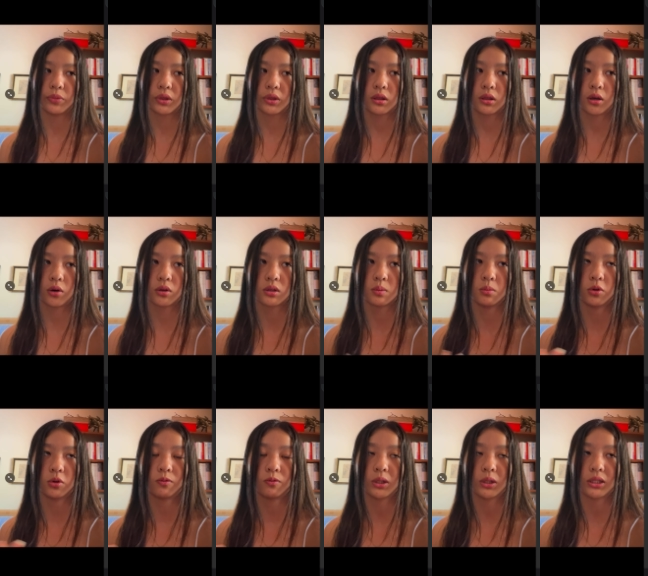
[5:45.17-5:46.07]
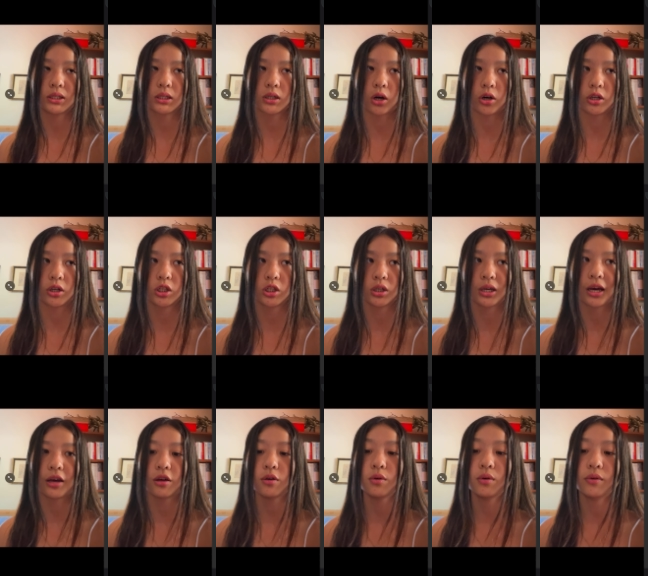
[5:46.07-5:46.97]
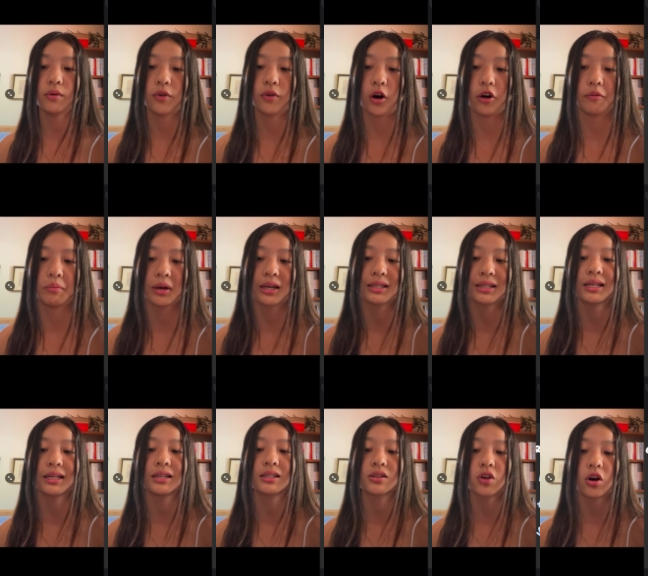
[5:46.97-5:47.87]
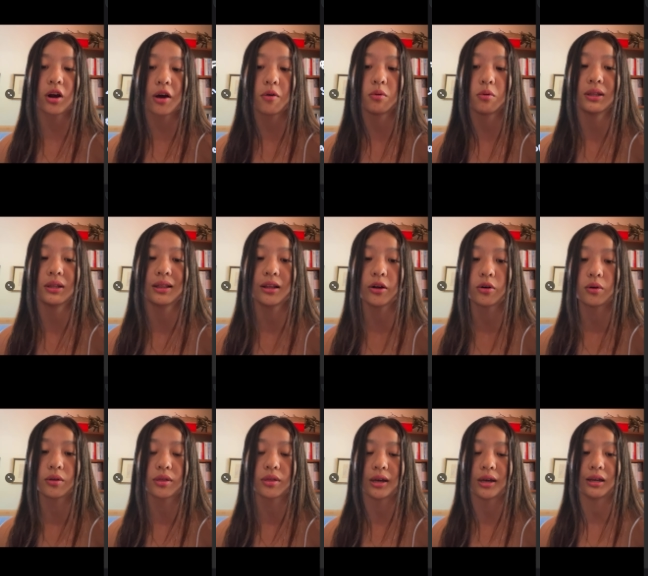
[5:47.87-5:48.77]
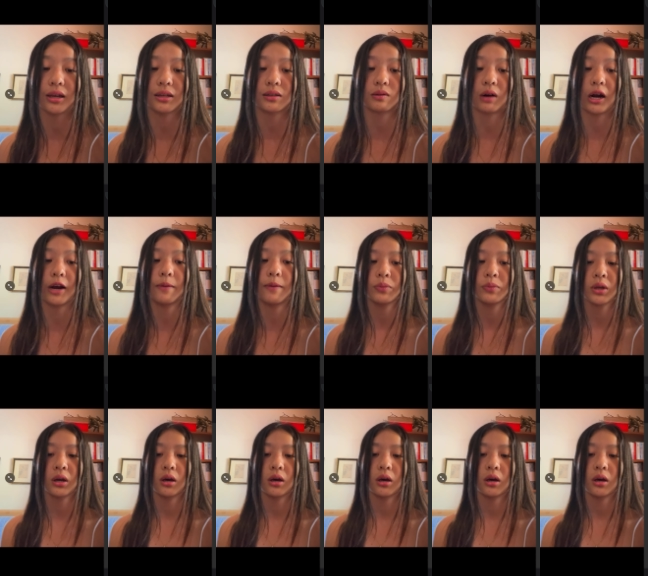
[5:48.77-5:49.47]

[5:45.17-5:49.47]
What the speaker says: those movements start to get you involved, because they start out with little things, right?